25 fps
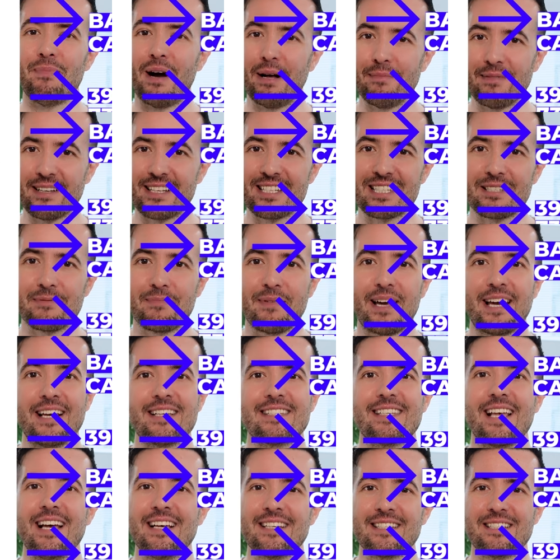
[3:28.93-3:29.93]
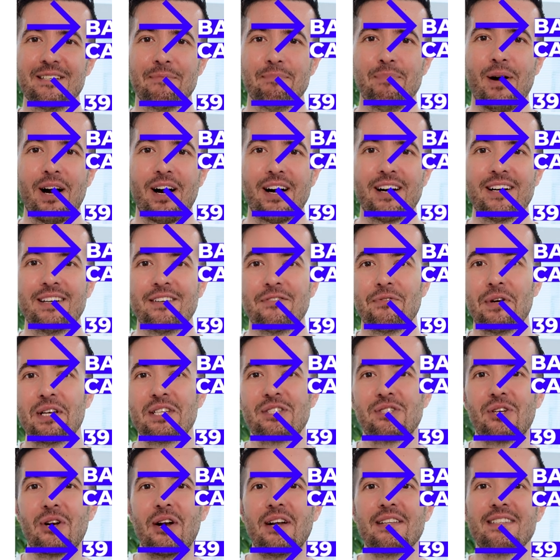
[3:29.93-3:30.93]
public space as the bar,
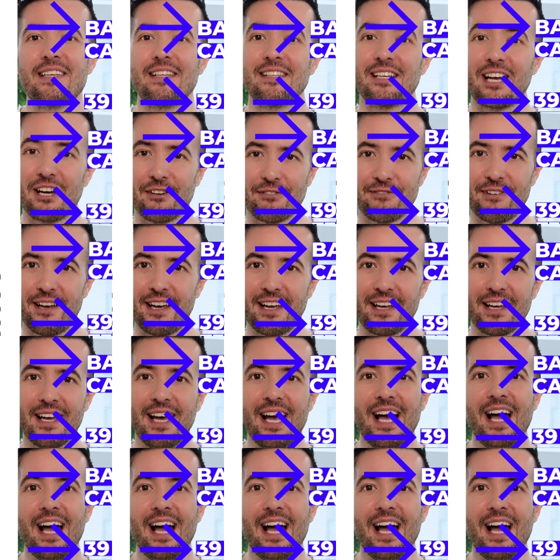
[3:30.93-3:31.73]
restaurant and cafe.